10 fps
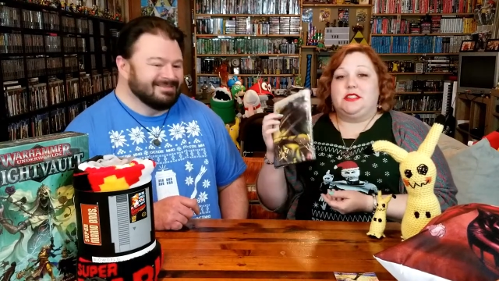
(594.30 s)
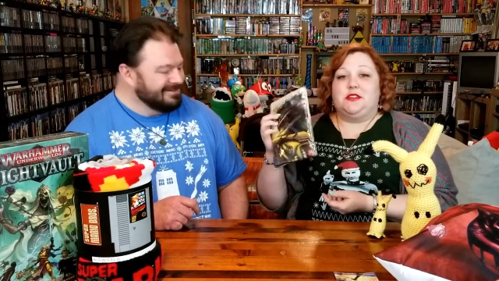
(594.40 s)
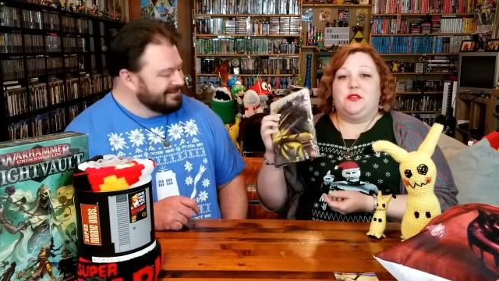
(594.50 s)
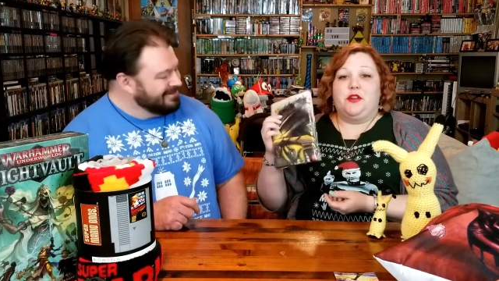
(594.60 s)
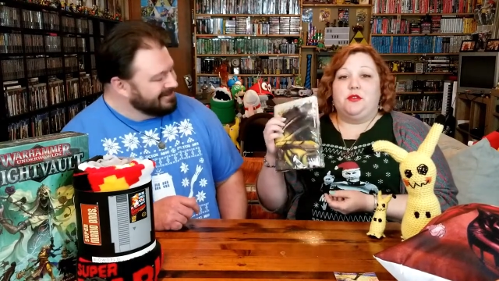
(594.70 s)

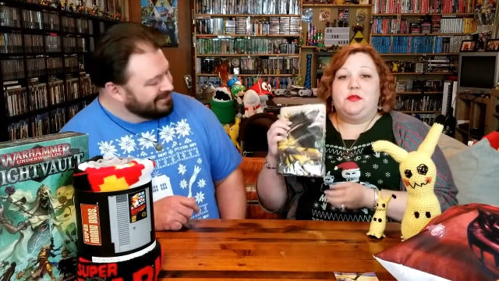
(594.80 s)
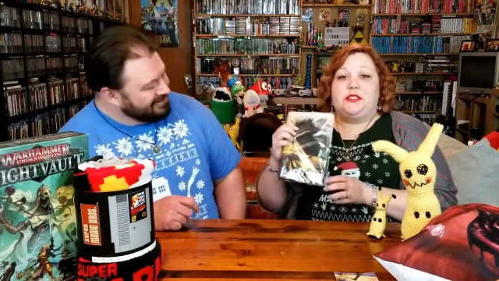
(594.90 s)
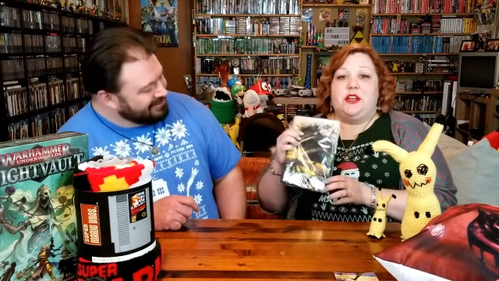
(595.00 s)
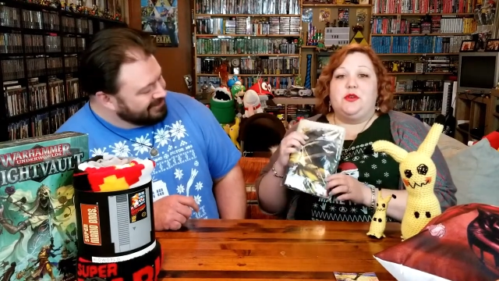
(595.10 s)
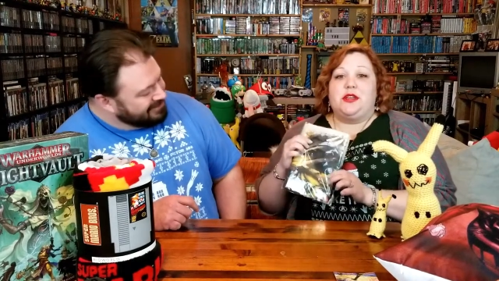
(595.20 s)
Speaker 1: the front of the room. and
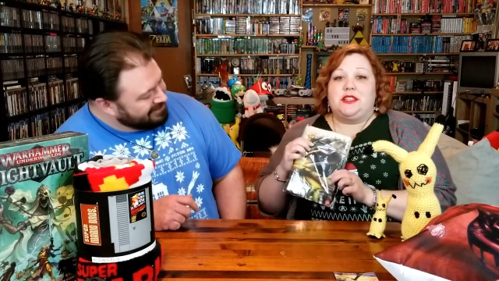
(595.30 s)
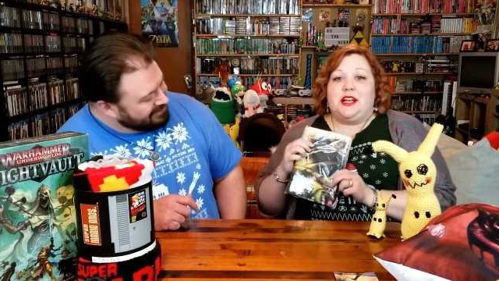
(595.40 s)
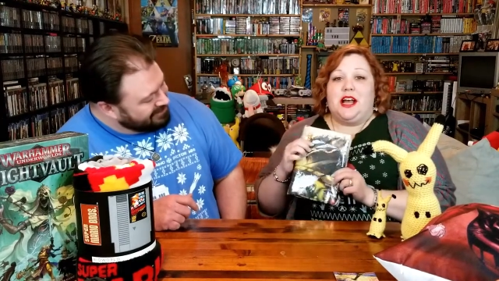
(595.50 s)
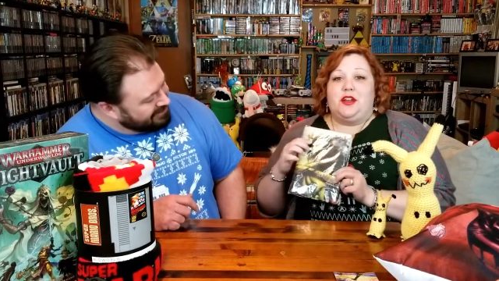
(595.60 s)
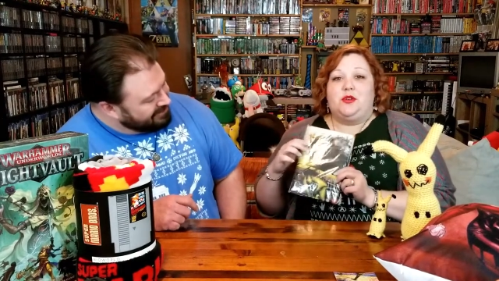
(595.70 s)
said, "Who hasn't
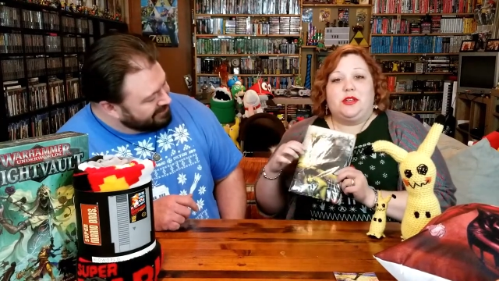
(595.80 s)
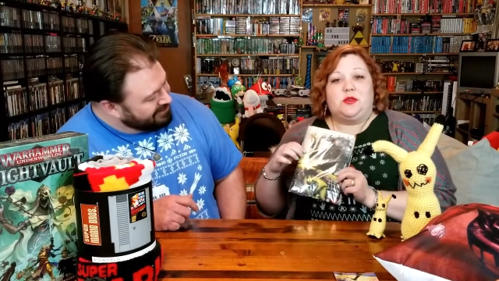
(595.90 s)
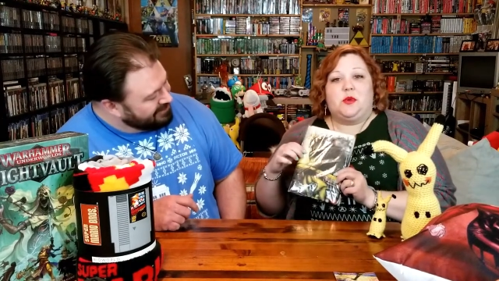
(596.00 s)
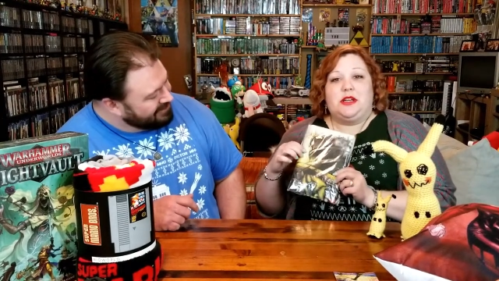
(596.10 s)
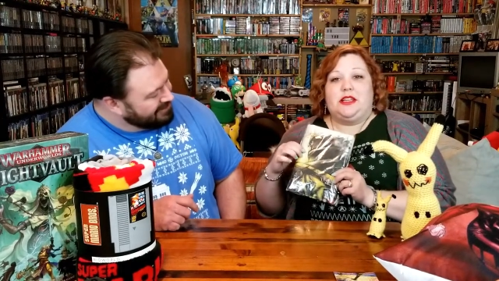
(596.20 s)
got? Who
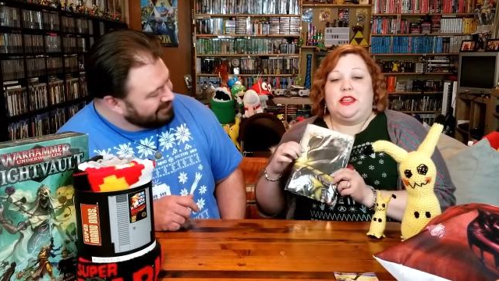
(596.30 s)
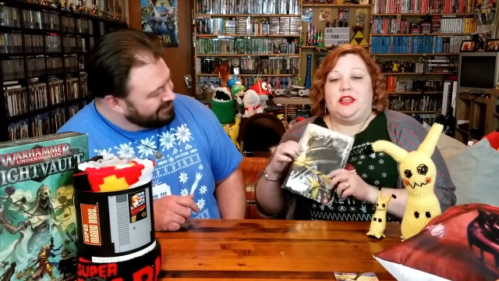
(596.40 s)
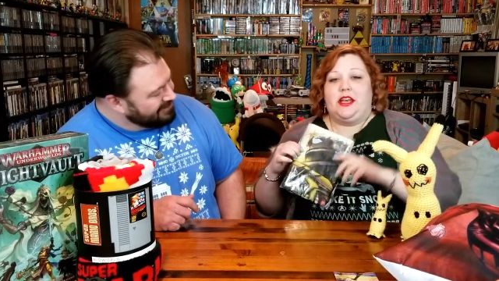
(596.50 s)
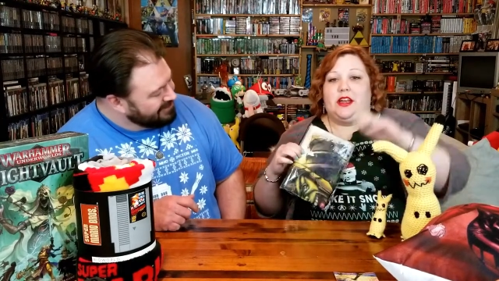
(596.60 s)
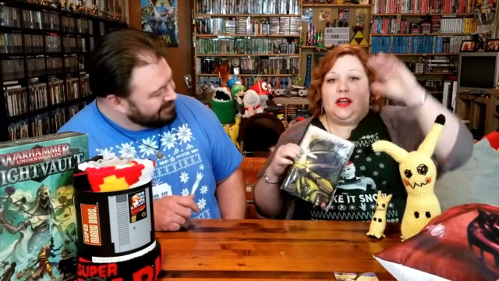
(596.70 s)
hasn't won anything
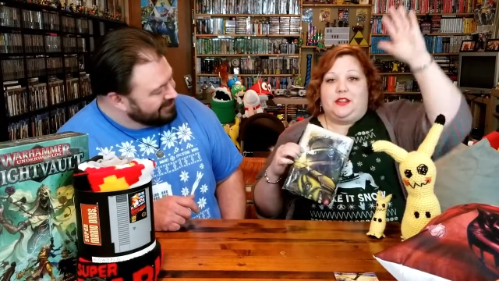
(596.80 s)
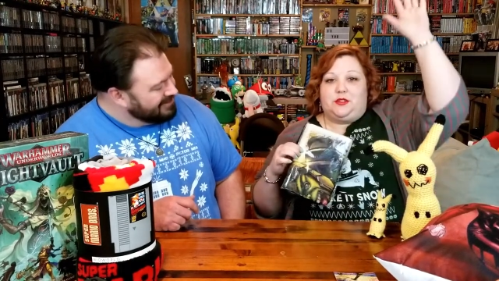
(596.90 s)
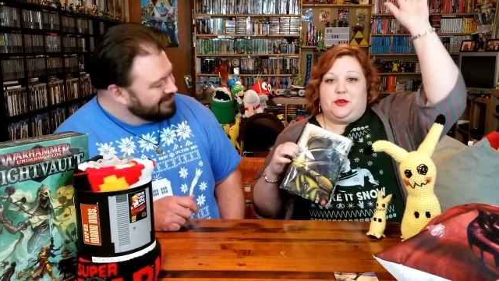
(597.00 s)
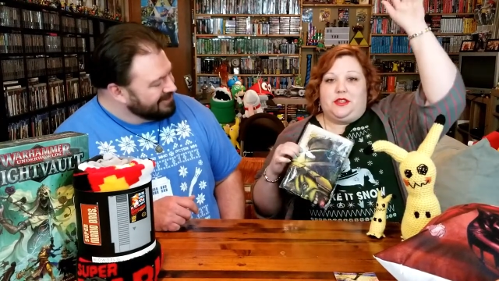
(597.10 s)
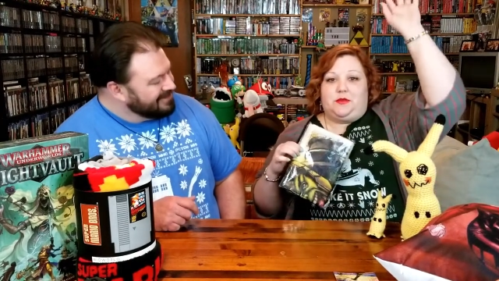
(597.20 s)
yet?" And I
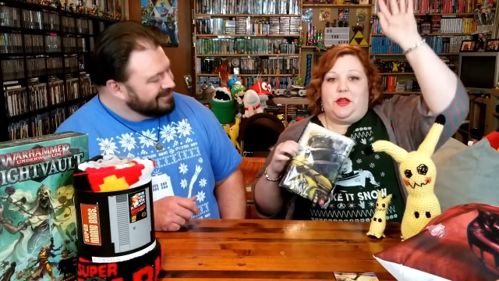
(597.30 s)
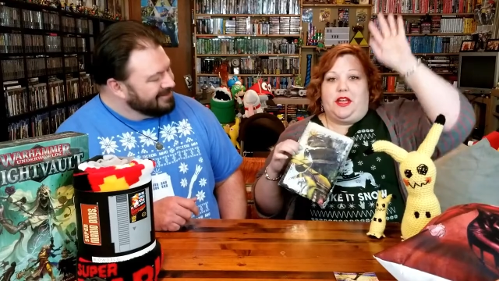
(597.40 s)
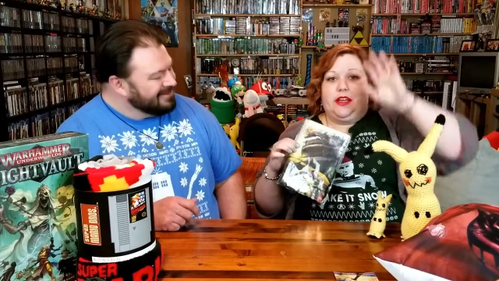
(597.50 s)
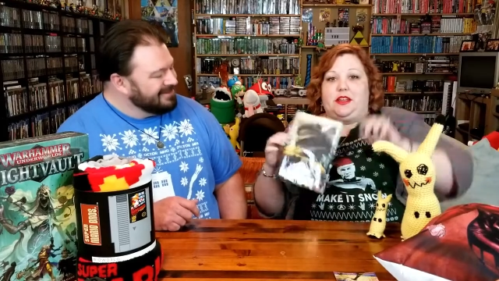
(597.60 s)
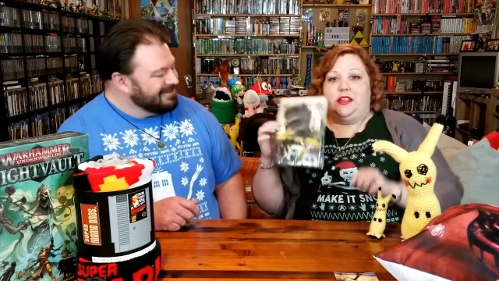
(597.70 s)
just raised my
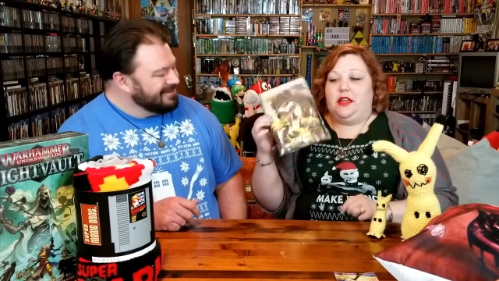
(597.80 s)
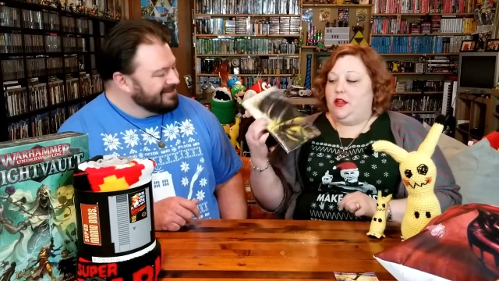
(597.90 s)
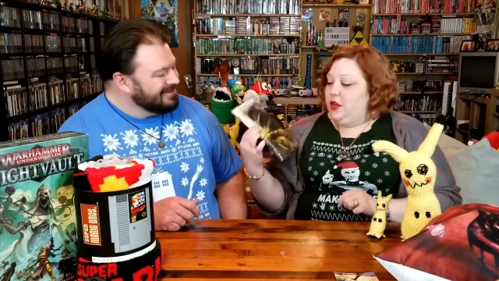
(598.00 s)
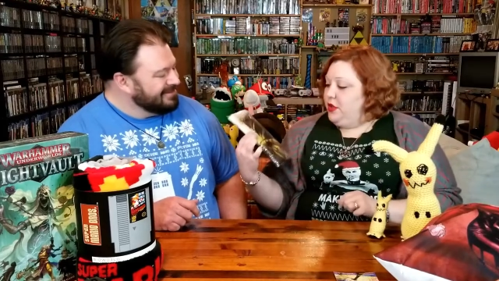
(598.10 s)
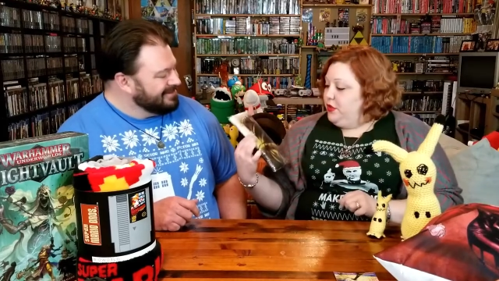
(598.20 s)
hand, and they
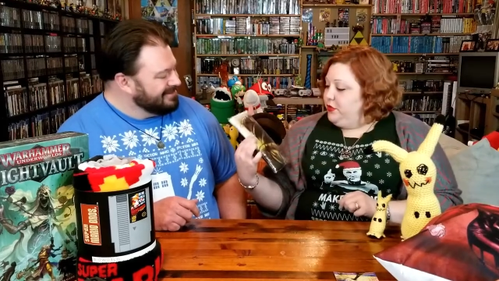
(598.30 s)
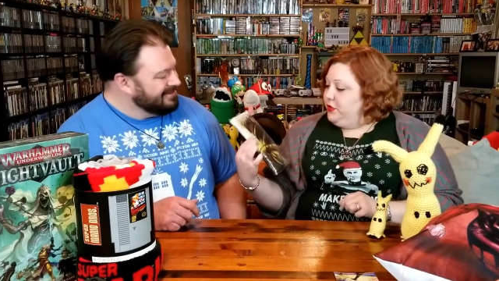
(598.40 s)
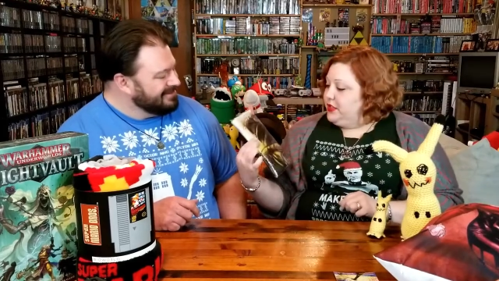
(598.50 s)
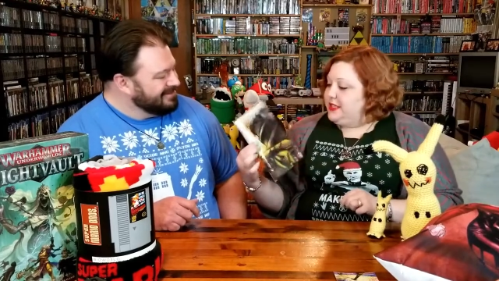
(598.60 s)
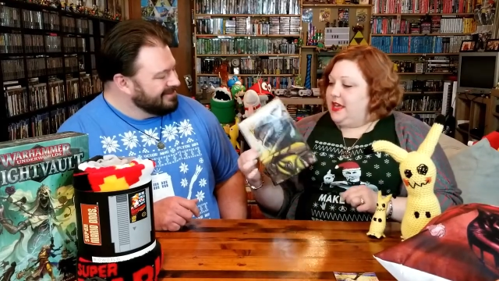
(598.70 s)
threw
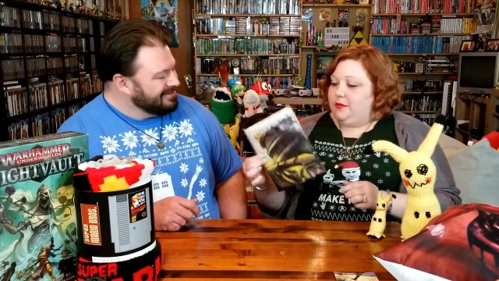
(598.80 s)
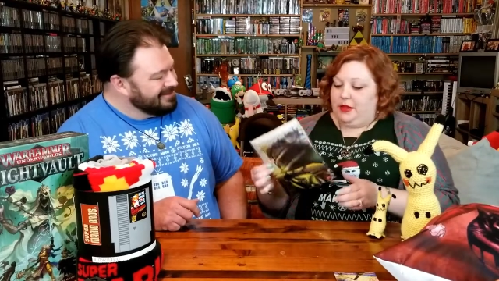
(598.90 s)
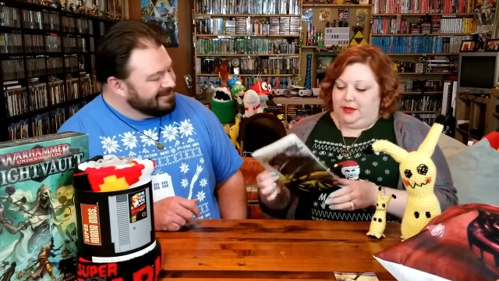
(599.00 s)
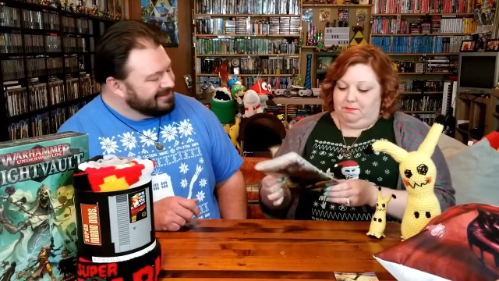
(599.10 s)
this at me.